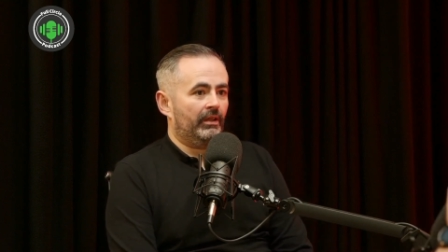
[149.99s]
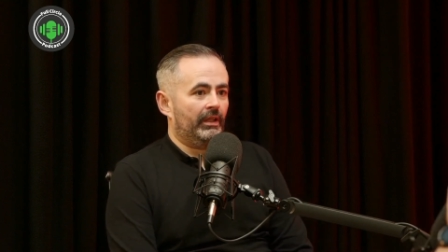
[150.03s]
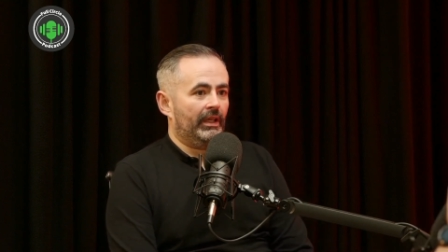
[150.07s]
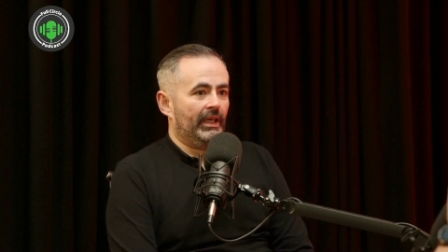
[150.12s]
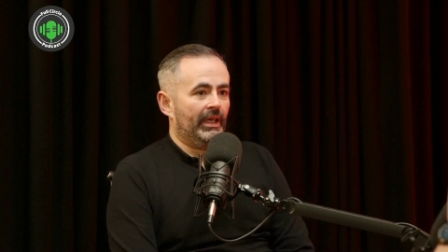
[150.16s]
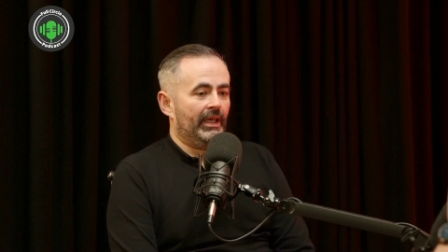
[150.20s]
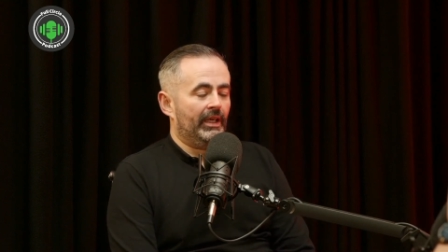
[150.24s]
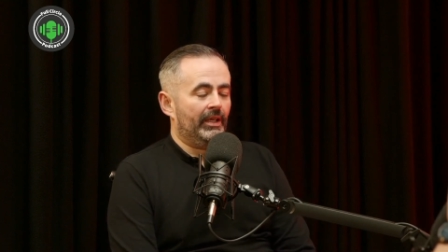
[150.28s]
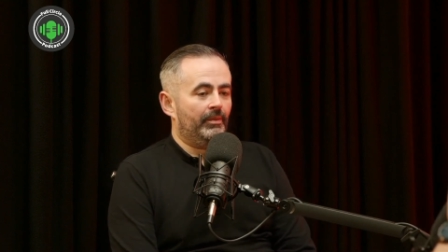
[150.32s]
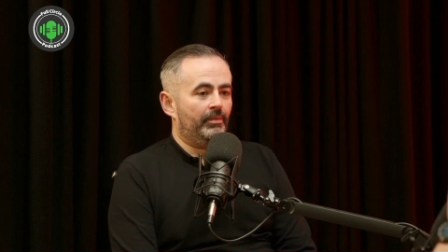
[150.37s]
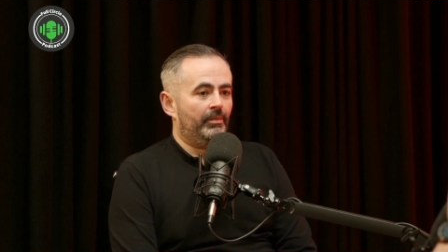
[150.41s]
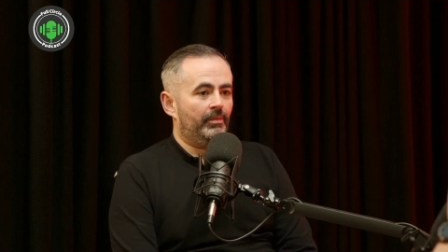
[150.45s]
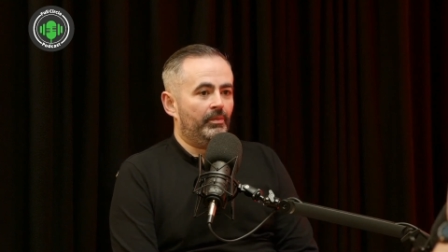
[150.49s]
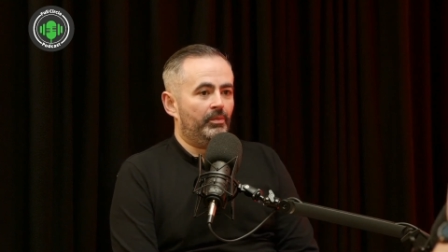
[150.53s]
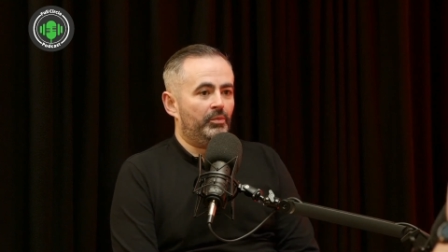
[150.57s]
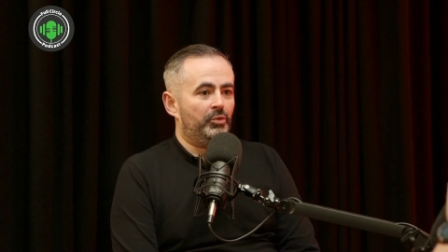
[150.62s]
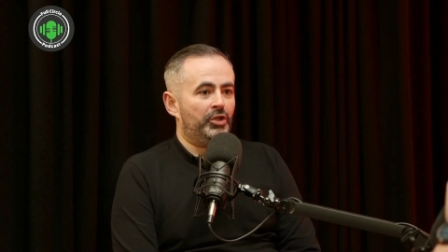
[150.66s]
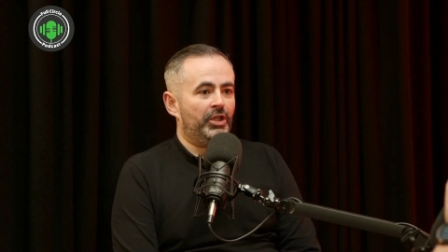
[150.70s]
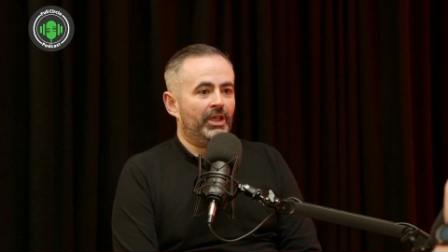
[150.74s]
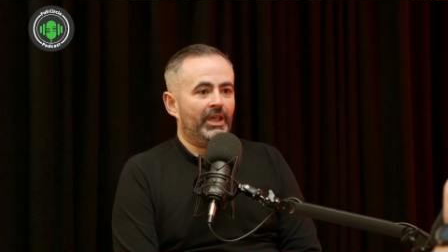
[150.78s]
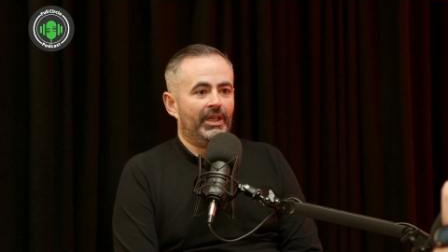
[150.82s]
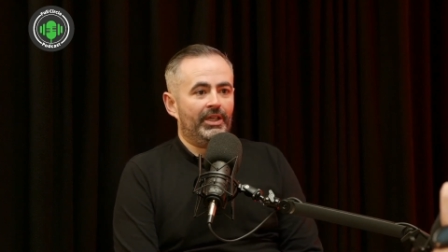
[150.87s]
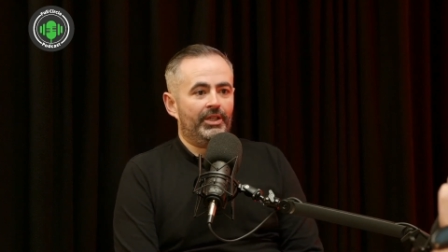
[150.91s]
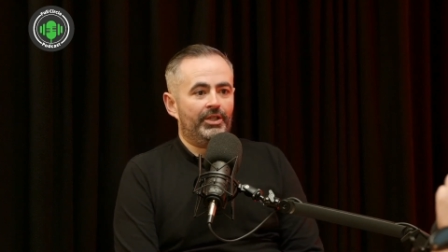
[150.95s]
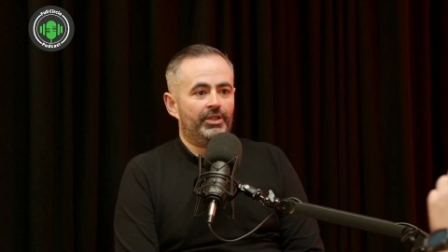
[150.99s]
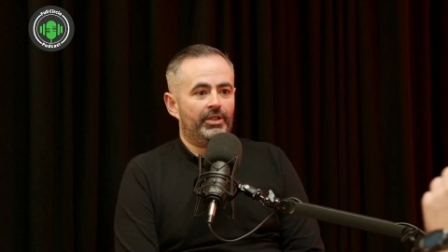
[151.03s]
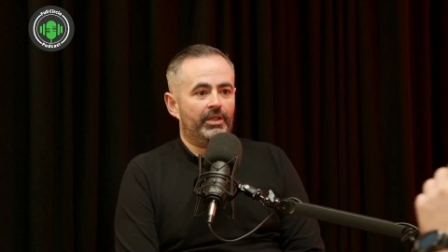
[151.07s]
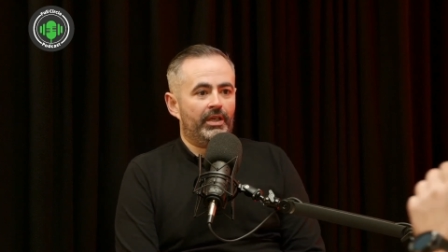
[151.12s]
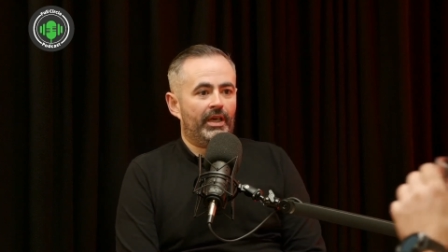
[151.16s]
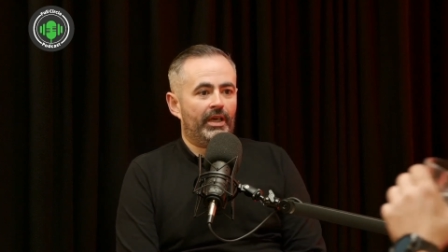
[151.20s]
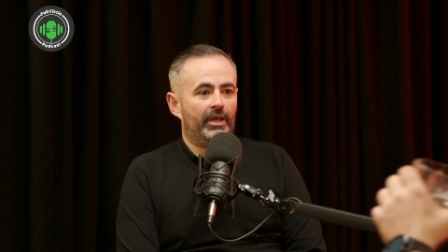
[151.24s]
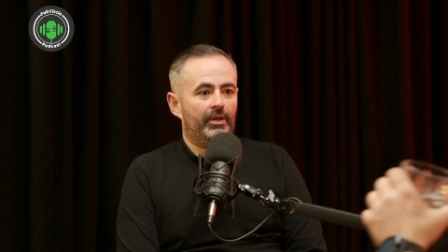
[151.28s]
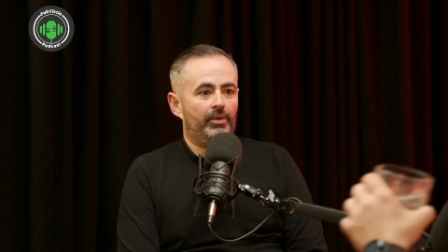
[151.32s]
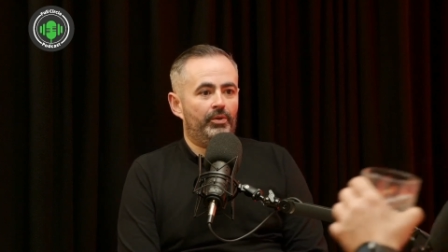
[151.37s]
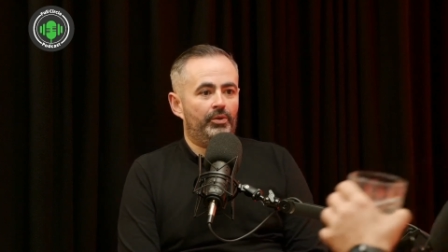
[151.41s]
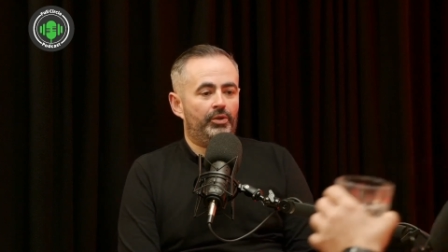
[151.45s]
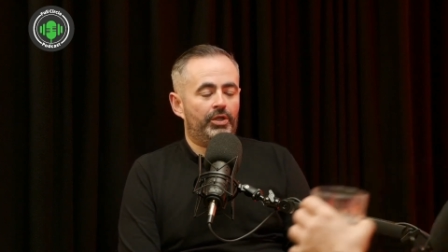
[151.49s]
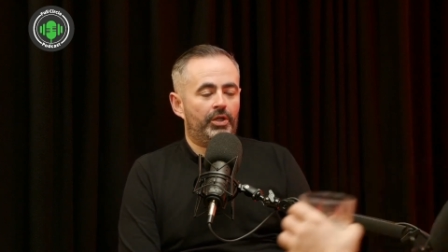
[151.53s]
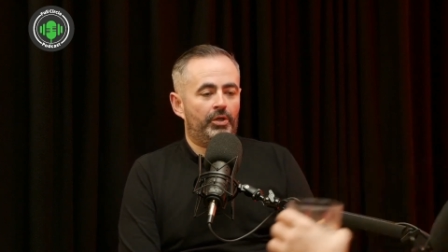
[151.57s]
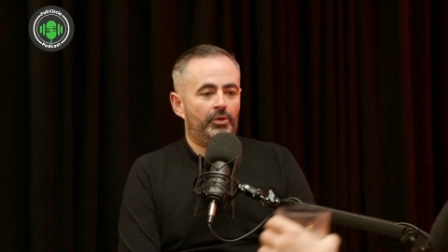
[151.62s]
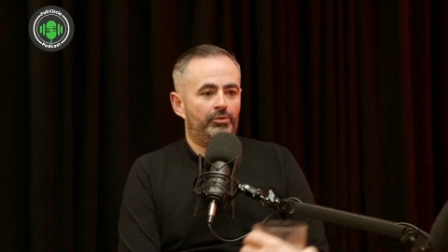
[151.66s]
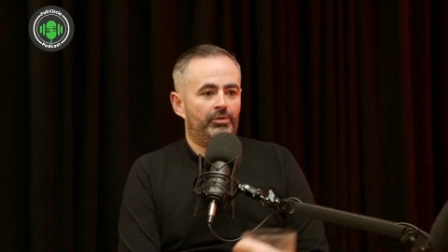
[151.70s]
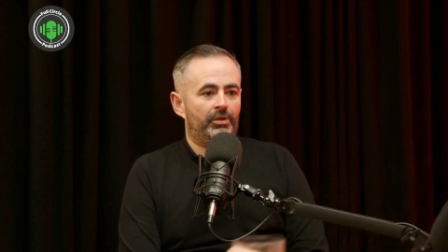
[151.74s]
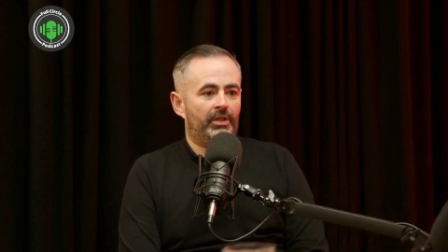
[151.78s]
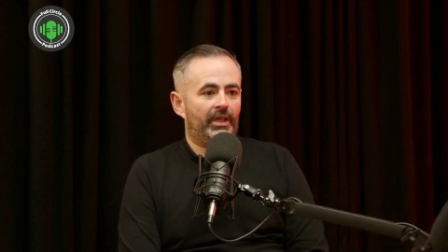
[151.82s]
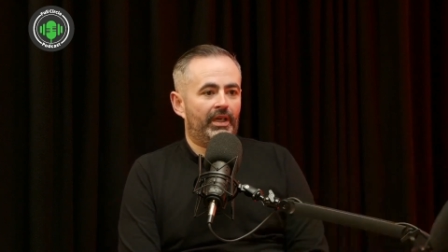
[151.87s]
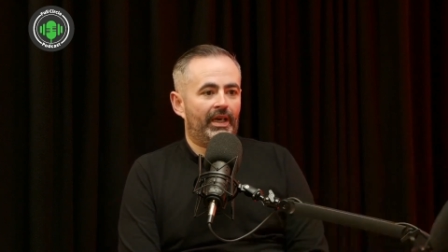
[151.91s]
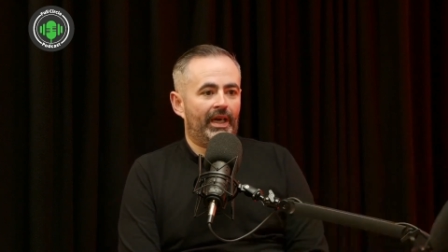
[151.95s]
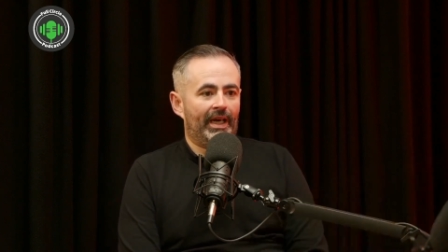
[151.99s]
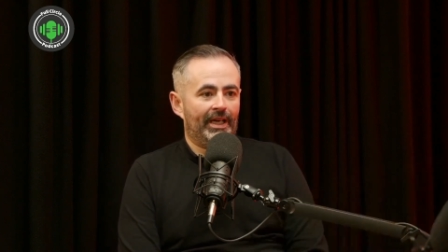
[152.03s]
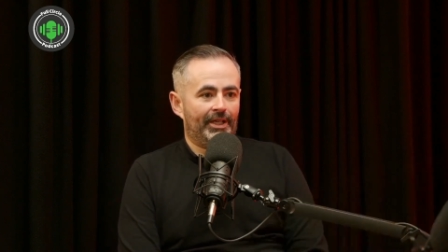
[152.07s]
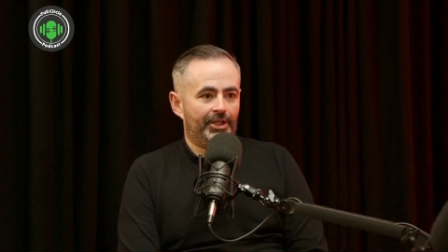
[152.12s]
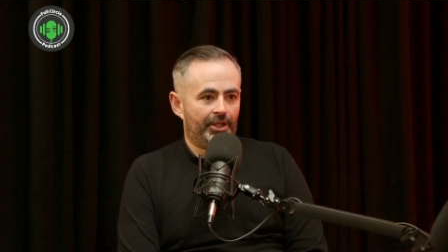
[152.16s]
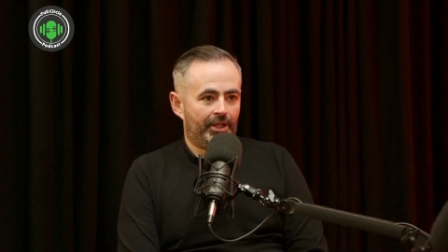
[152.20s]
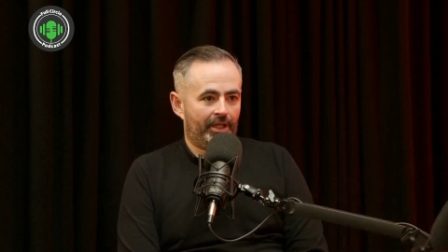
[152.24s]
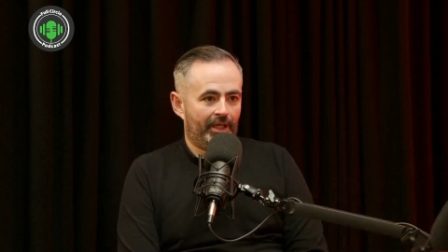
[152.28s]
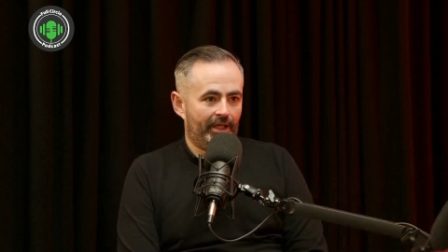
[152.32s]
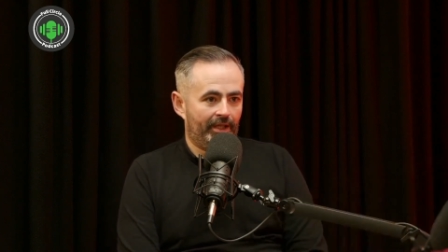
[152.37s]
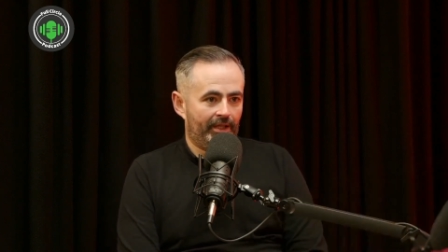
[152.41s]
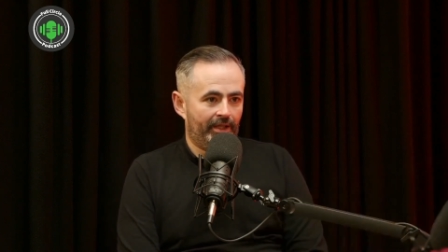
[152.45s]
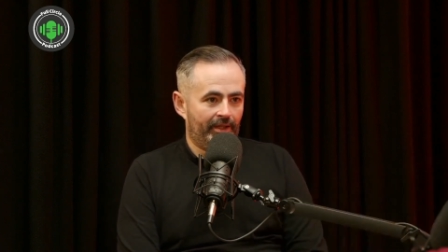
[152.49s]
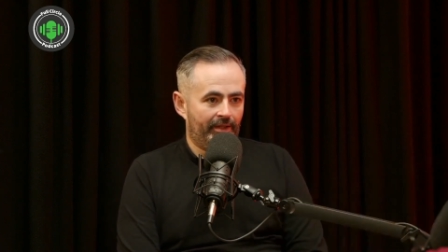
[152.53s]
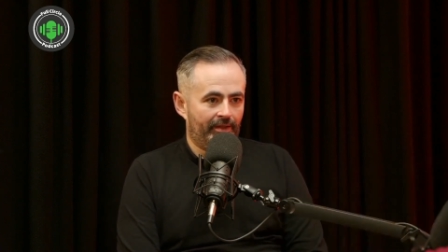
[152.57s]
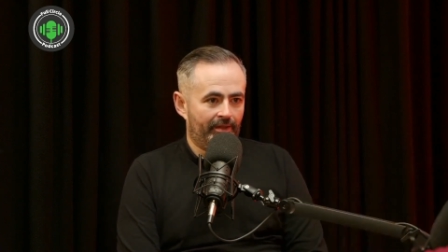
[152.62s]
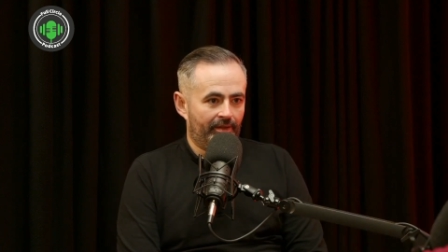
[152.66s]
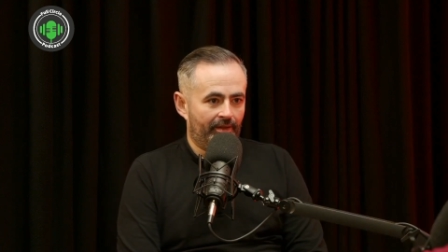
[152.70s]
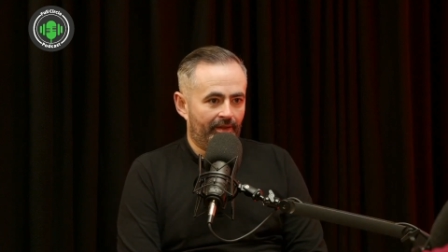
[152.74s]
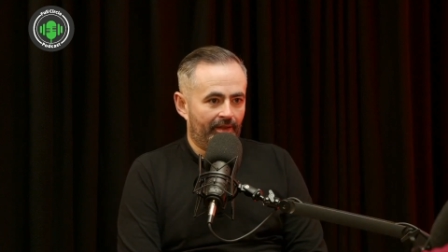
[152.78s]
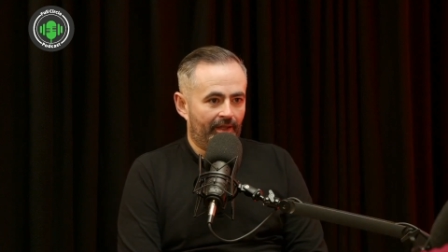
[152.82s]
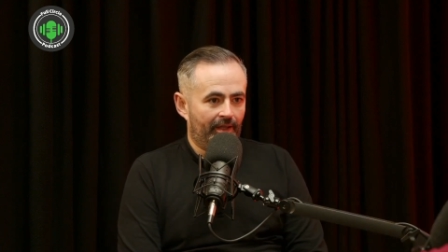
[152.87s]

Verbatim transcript: um, change in how children are educated.